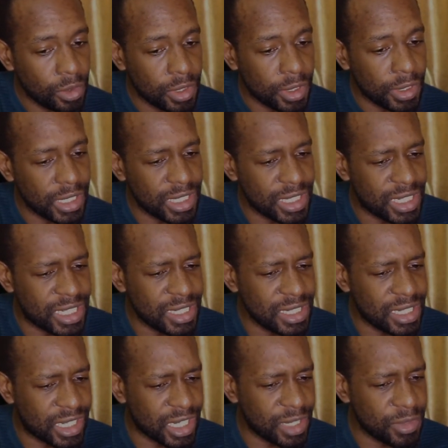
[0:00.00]
in
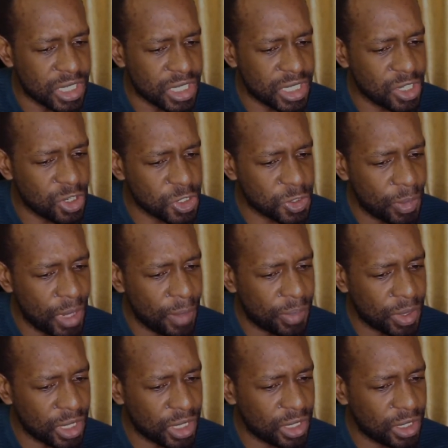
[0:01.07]
dream details,
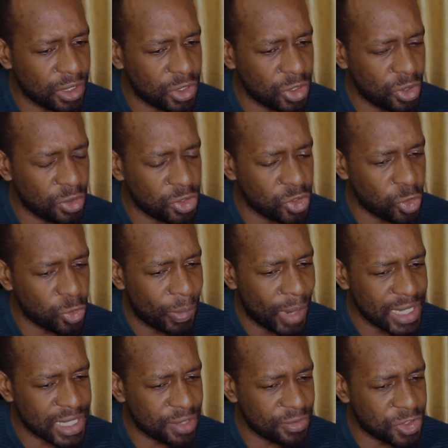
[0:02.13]
maybe you, you
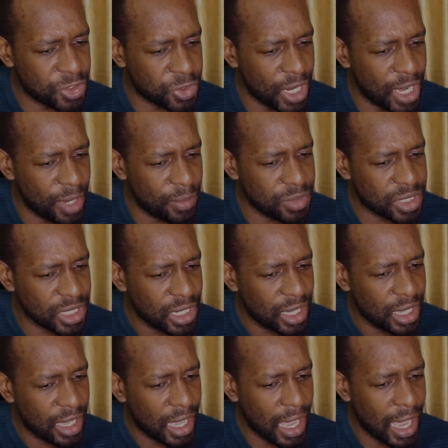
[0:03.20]
might have dreamed
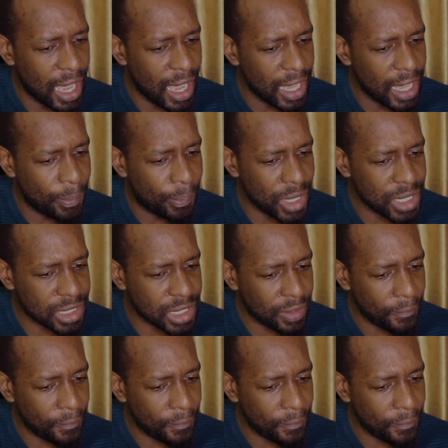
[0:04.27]
uh, a person.